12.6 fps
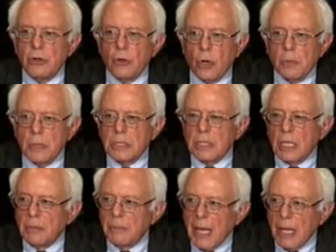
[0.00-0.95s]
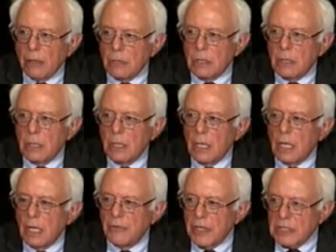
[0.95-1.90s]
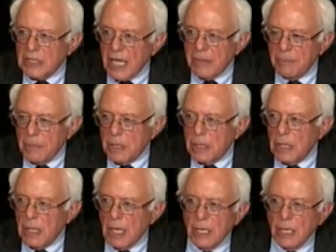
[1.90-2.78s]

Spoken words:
enormous amount of excitement